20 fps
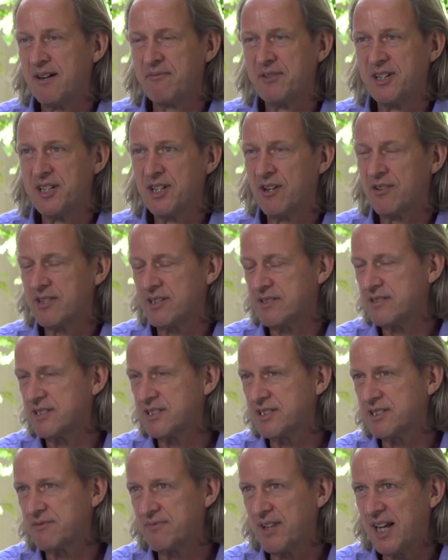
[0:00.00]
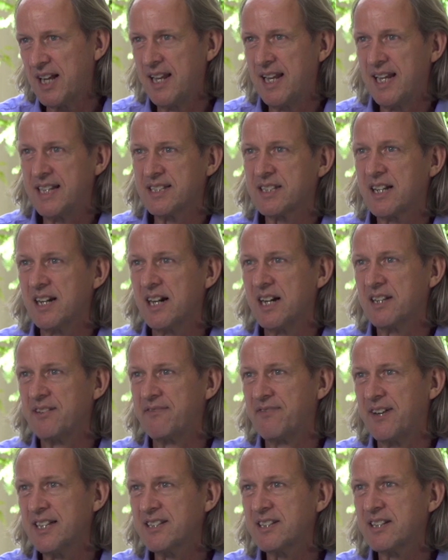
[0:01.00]
We know there is less
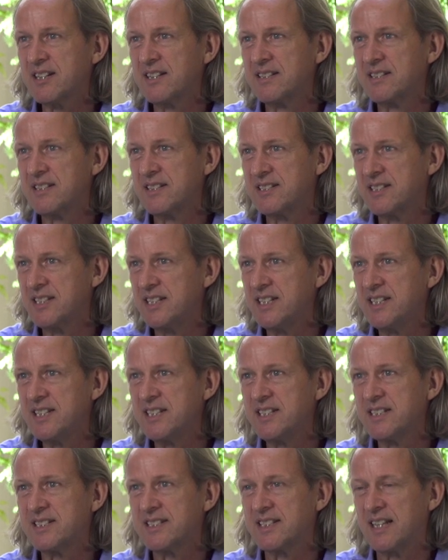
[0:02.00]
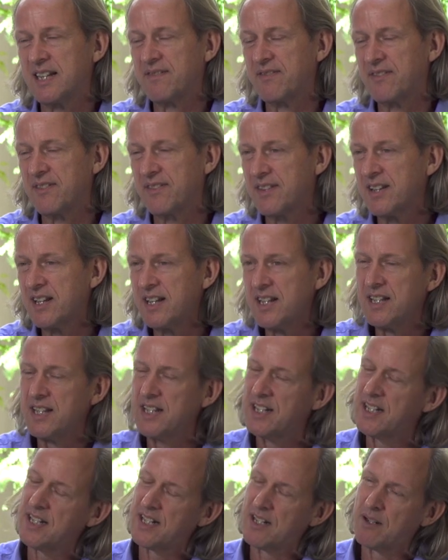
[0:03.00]
cardiovascular disease, and
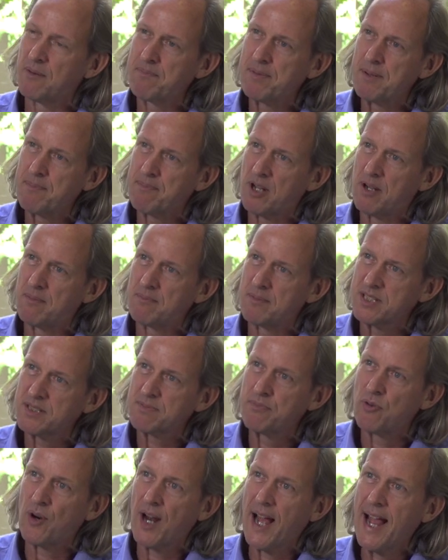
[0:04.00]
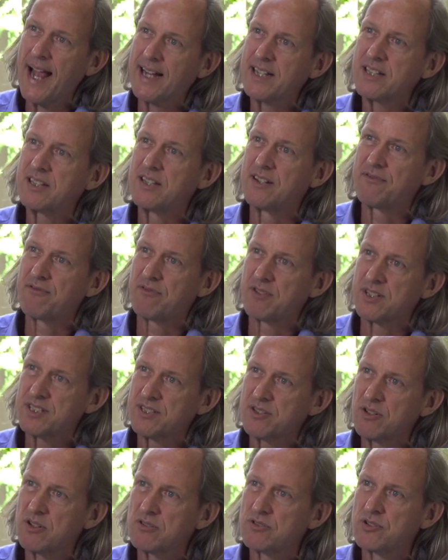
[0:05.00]
you know, people are much more active, what
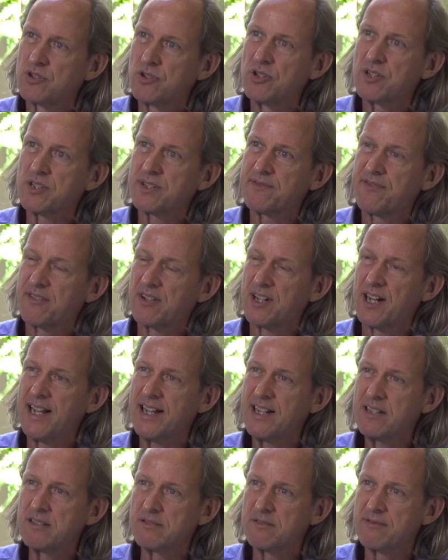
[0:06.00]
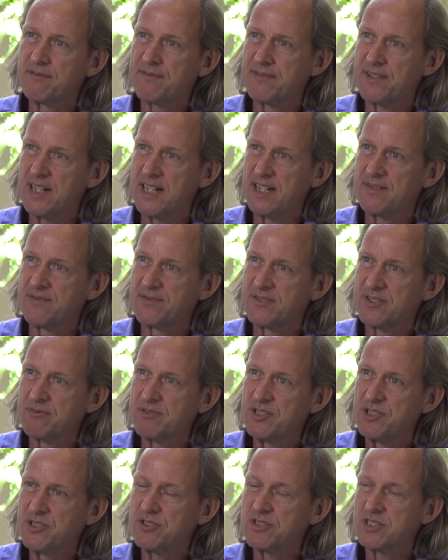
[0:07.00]
is all good for health and
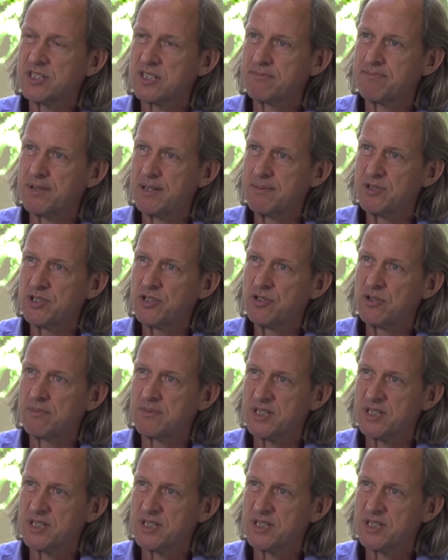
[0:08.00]
reduces premature